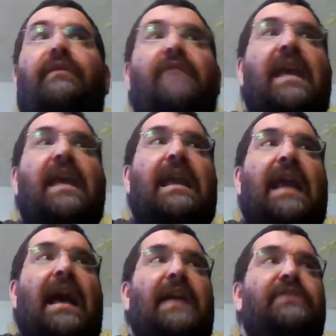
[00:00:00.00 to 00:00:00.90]
They
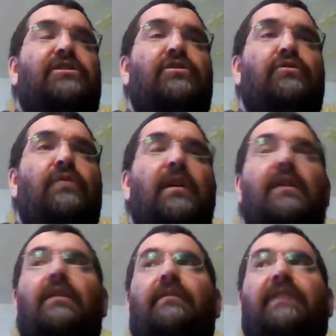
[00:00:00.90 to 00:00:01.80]
had to
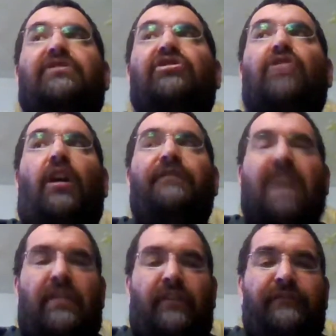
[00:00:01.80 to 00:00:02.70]
like scarf
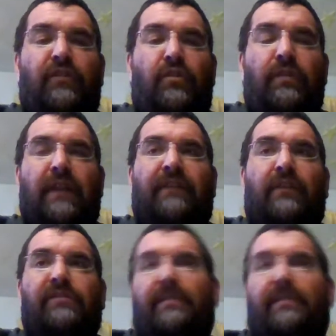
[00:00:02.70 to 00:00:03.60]
down their food. If
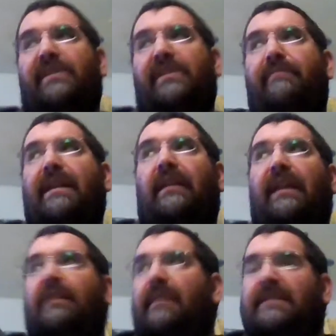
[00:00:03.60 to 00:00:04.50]
they were so much as a minute
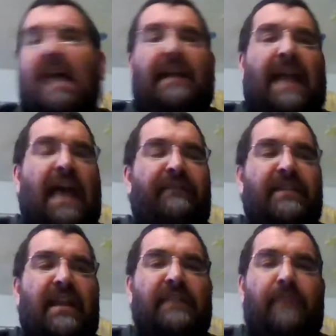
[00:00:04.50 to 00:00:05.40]
late, they'd be docked half a
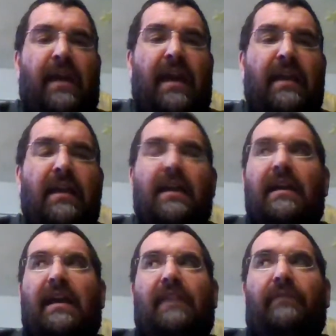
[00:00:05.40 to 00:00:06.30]
day's pay.
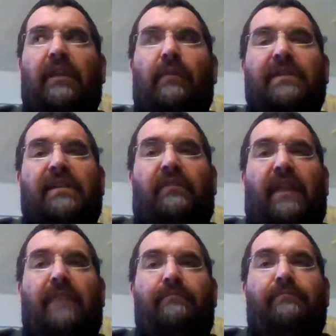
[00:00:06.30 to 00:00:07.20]
And it really wasn't a
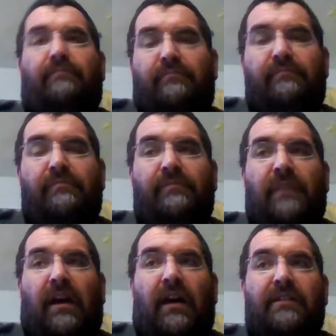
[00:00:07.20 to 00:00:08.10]
great
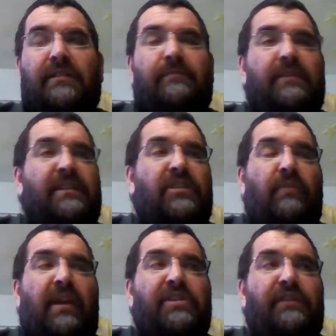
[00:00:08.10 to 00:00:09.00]

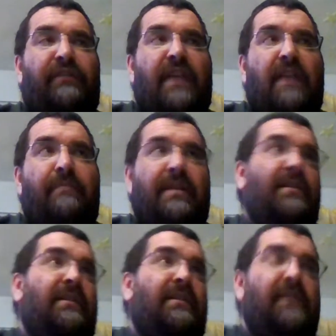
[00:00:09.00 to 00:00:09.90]
situation for them
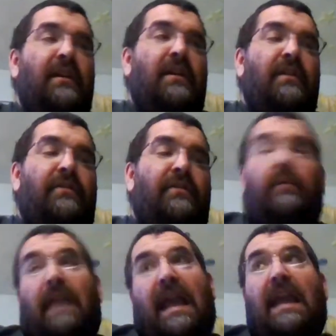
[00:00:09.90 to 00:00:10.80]
because
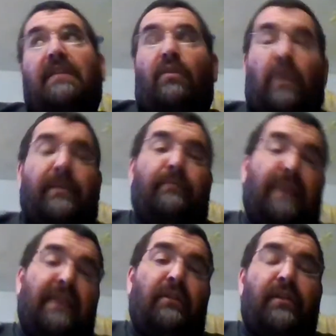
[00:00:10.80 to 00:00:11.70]
they're women,
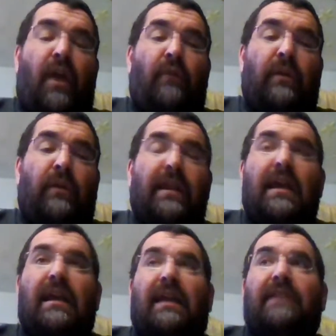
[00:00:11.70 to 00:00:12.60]
B, they're young women.
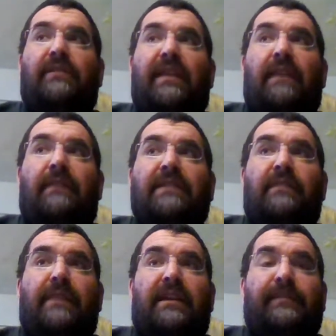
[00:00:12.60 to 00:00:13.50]
And so they can
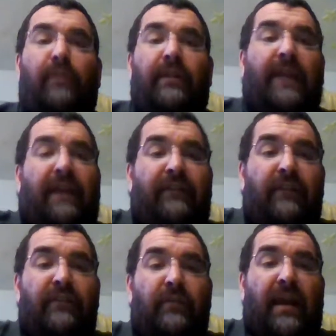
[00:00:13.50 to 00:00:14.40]
easily be exploited. They have
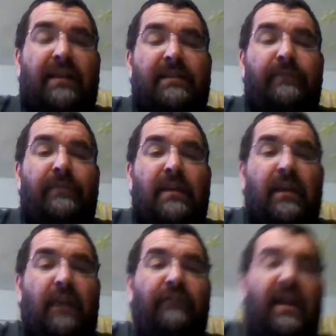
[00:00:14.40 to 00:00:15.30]
very few rights.
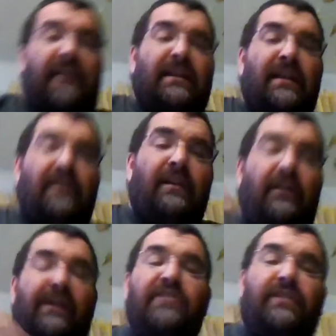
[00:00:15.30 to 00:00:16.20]
In fact,
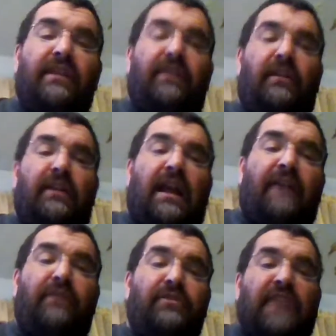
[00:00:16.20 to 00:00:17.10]
Eventually, they're going to
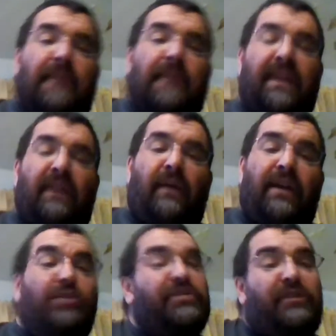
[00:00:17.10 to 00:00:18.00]
have those jobs taken
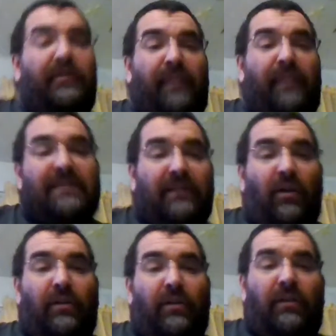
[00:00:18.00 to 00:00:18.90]
away. Who's going to replace the
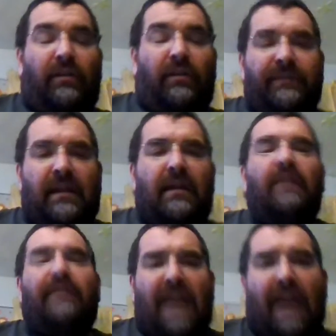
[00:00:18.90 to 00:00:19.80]
little girls?
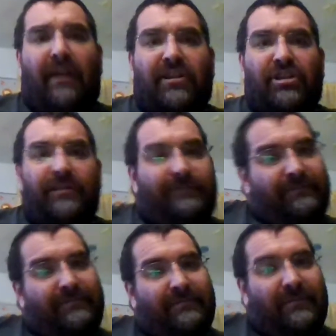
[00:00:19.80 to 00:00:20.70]
The Irish.
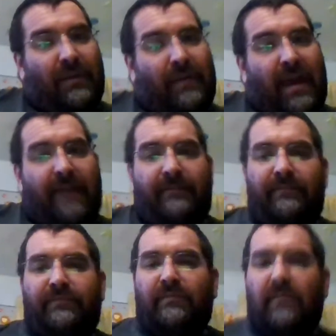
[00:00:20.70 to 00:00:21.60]
Okay.
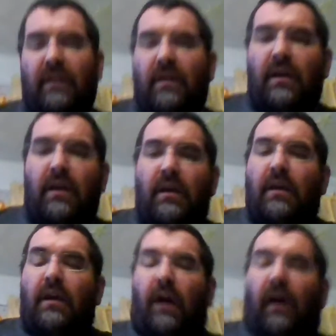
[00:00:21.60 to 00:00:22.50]

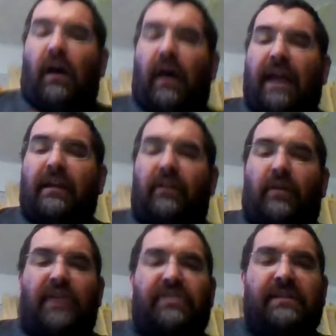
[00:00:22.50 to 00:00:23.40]
Any other
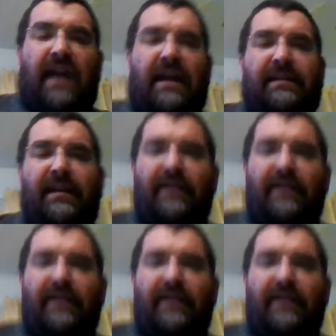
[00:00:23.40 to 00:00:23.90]
questions, guys?